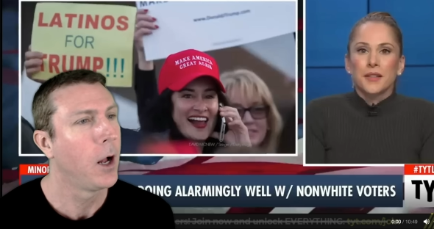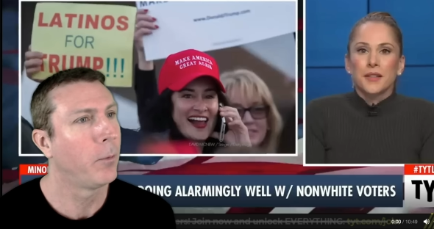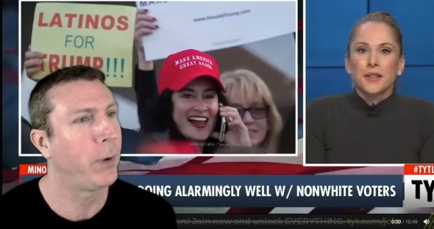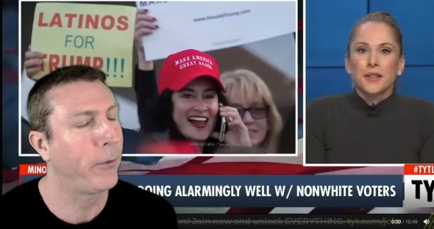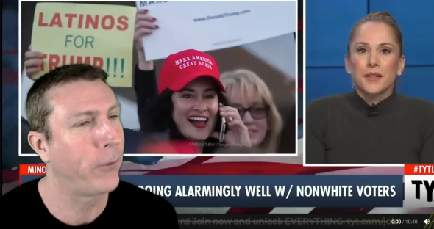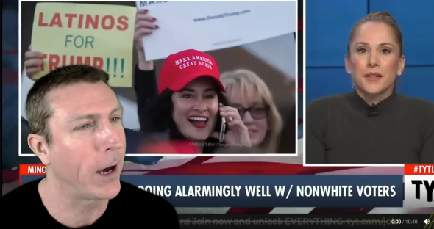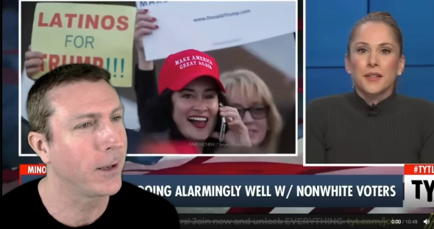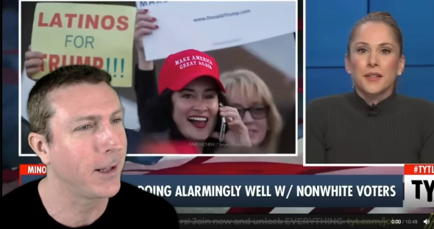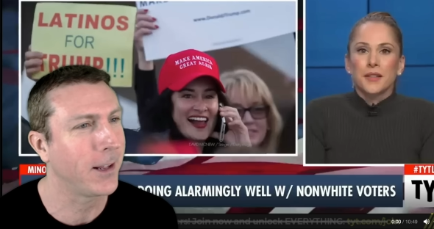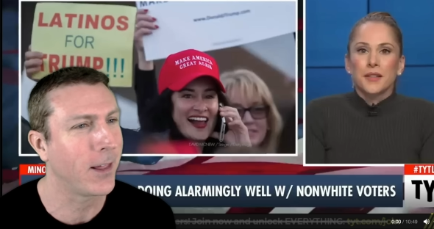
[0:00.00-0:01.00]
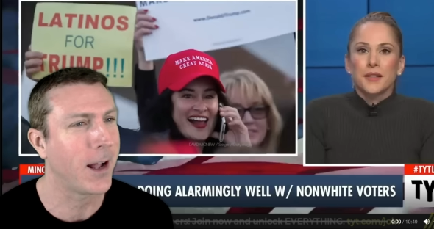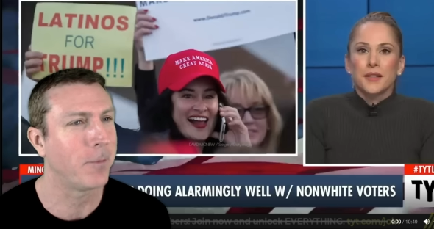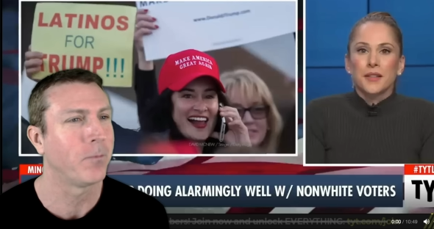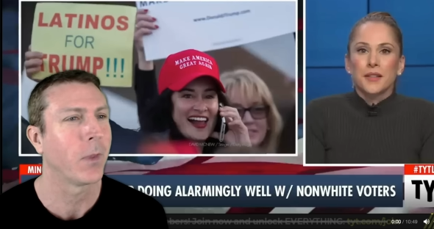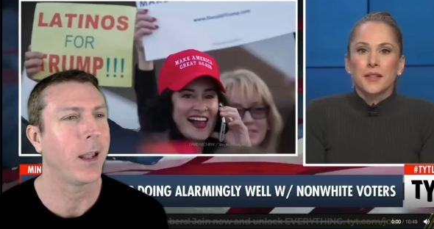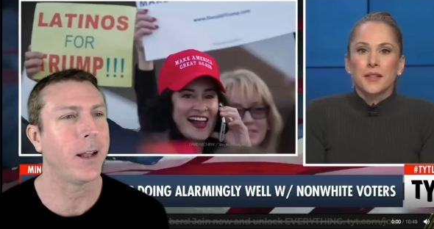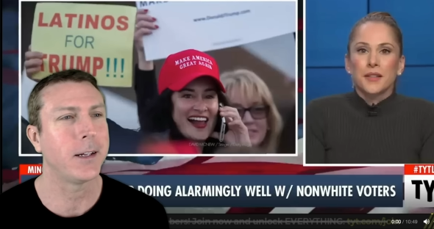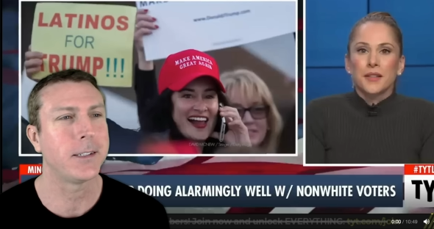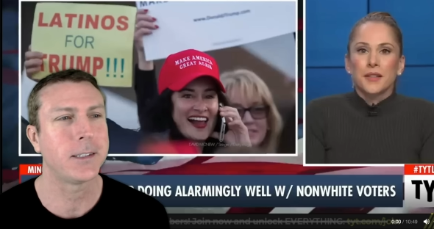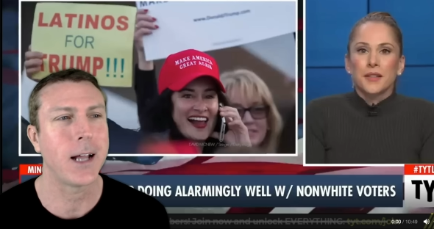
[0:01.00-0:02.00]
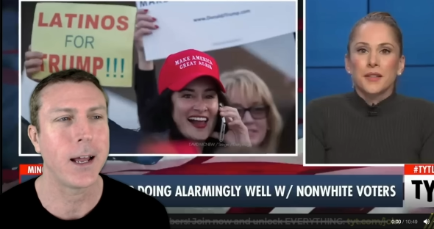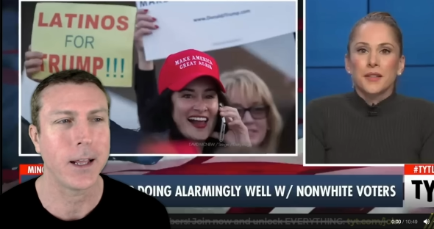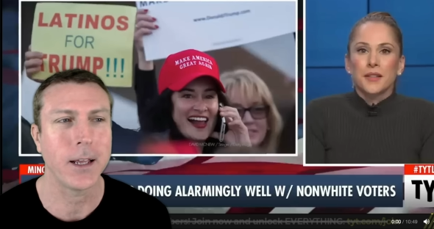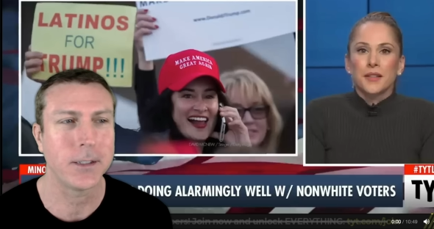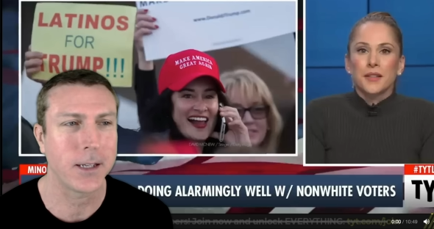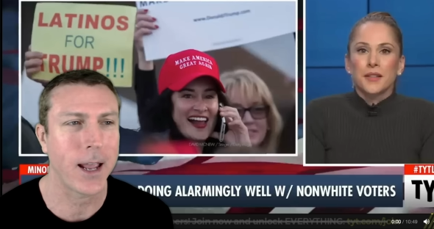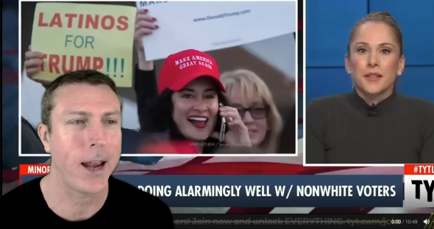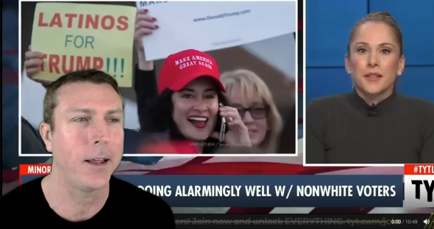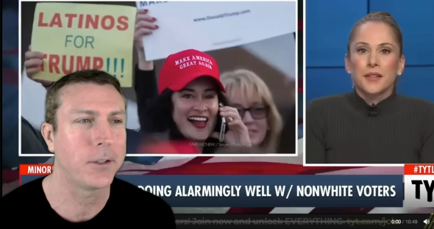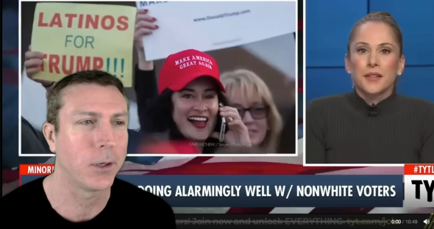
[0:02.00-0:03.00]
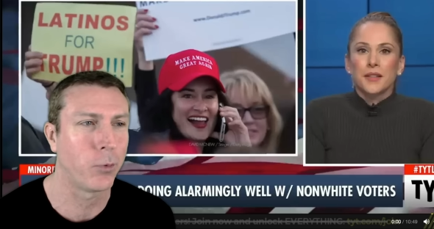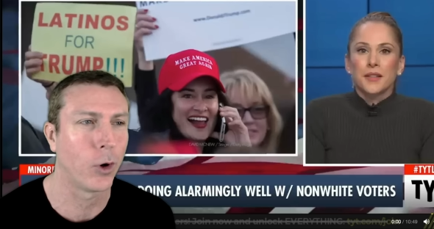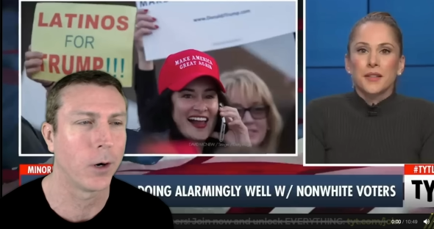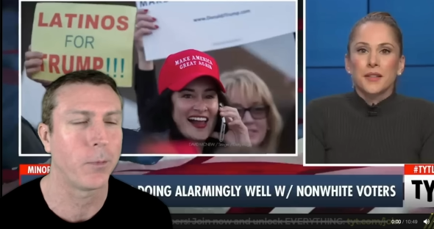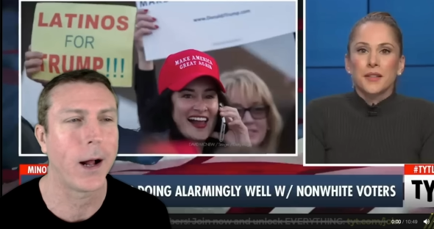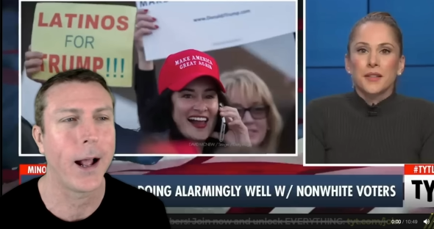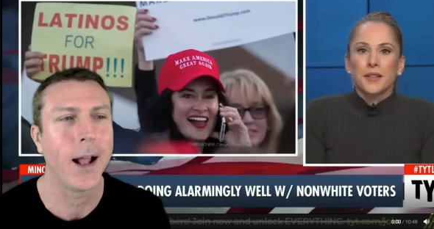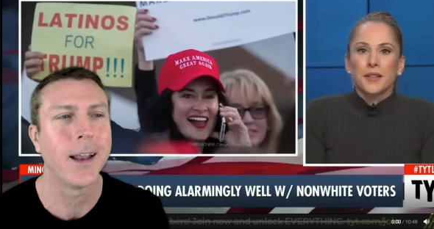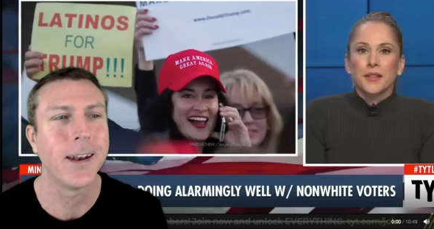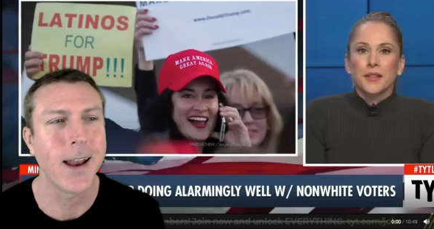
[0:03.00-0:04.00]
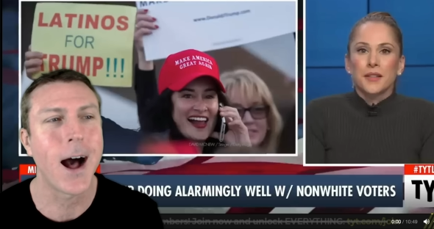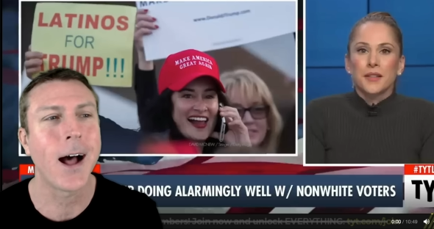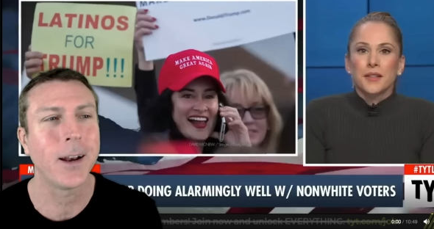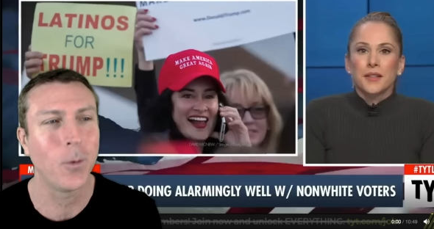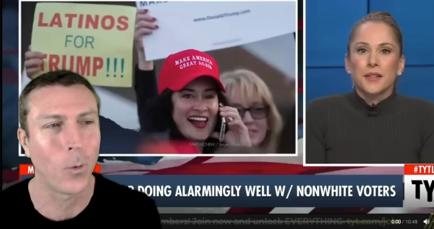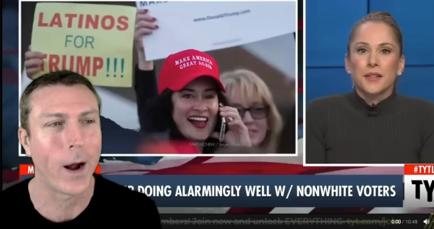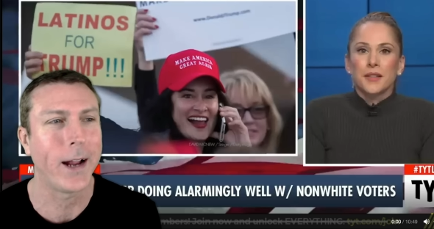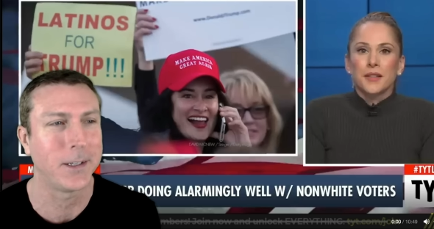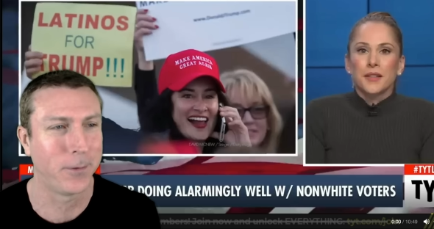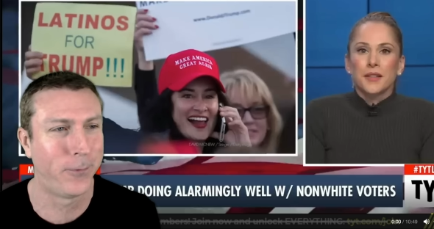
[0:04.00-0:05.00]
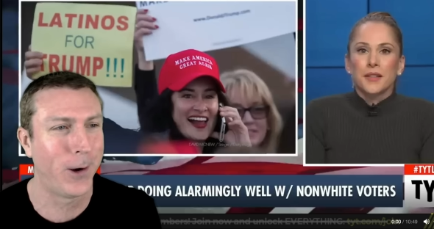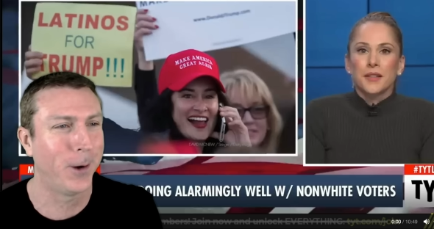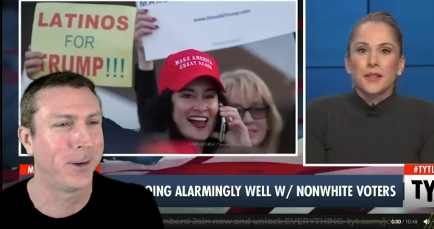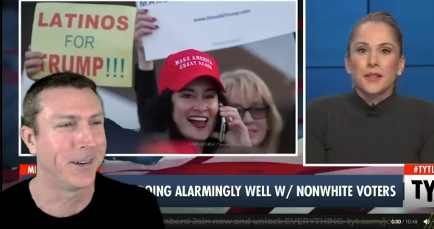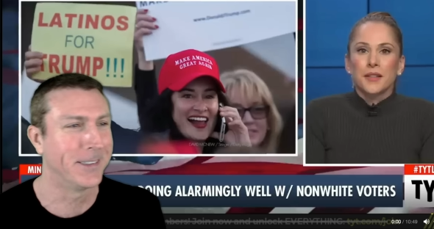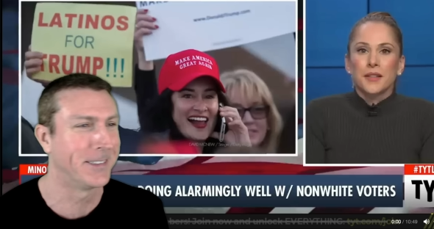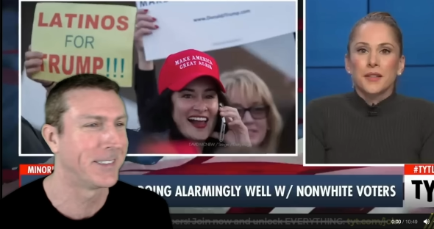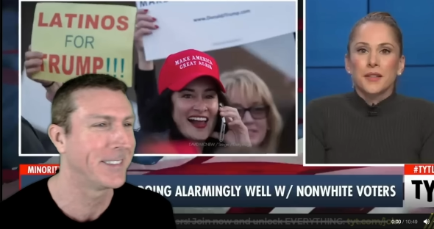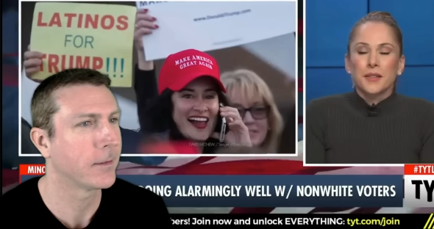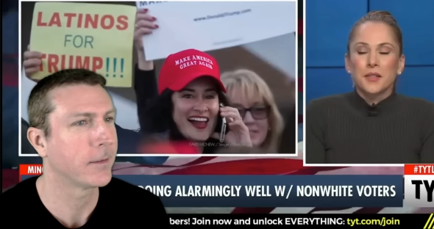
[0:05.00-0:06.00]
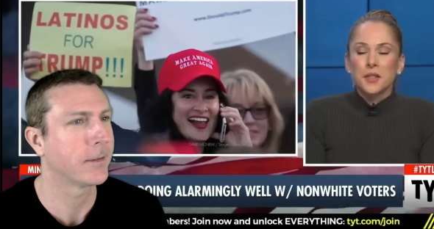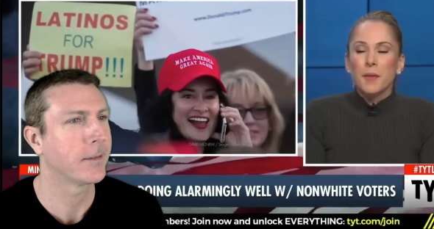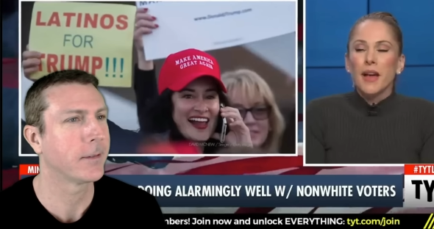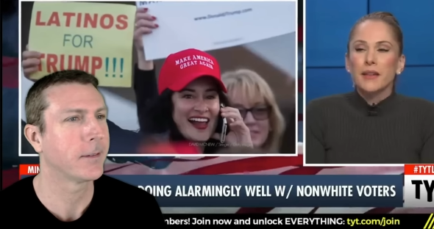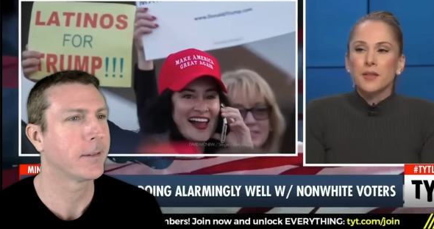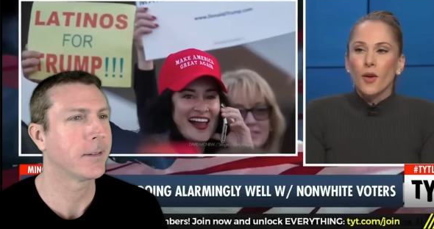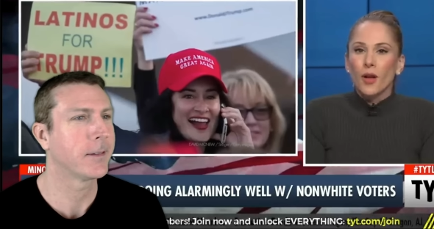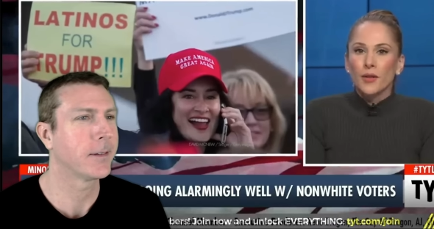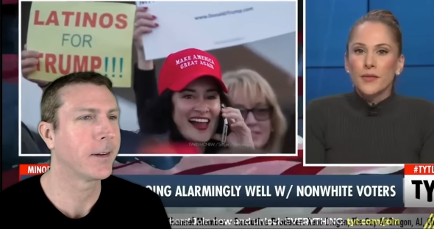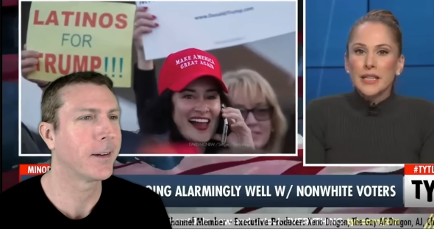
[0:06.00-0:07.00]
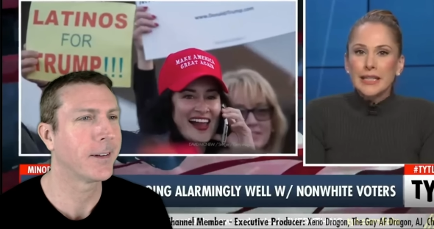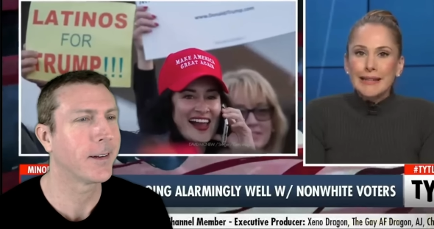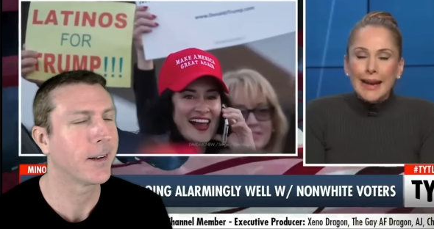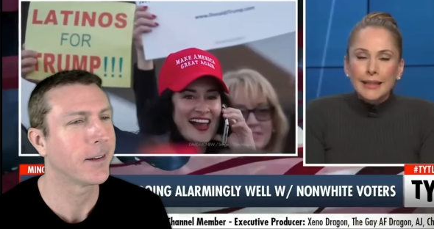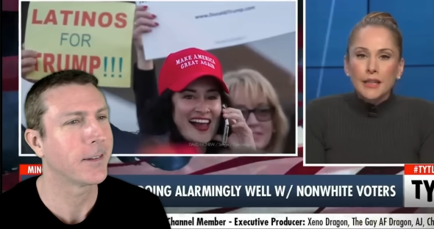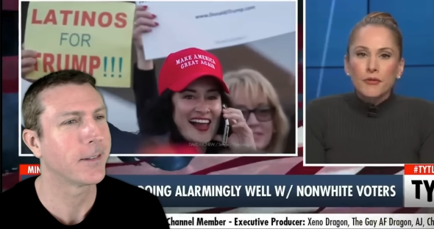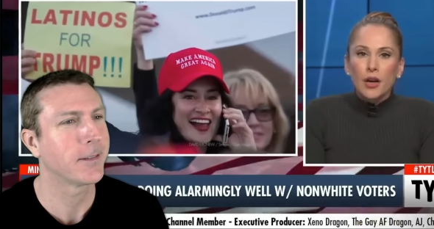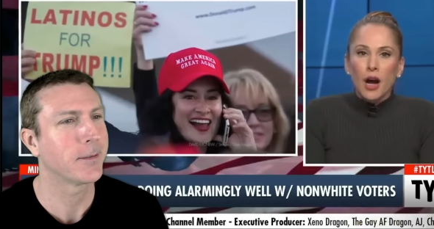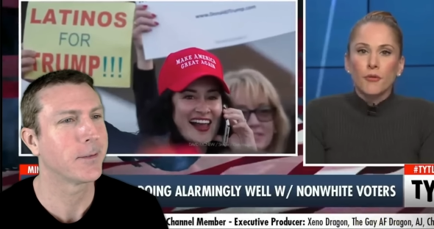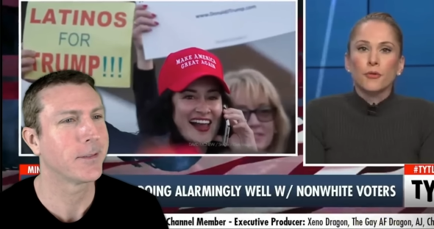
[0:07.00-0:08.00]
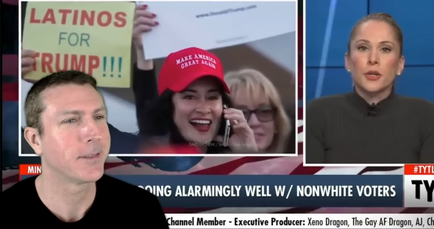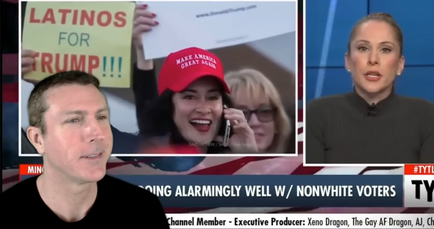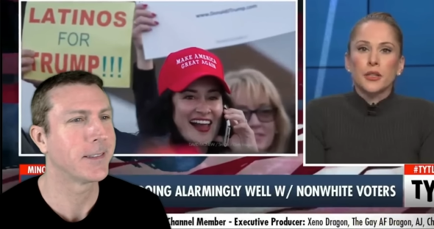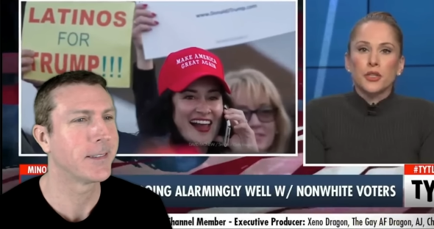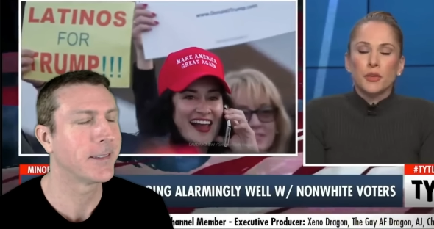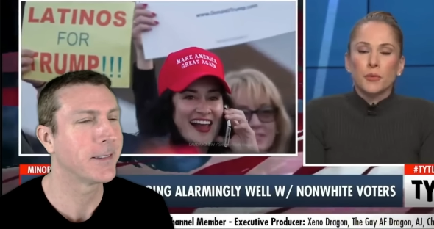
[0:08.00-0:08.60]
Speaker 1: befuddling them is that he's gaining support by non-white voters.
Speaker 2: Despite all of the negative coverage in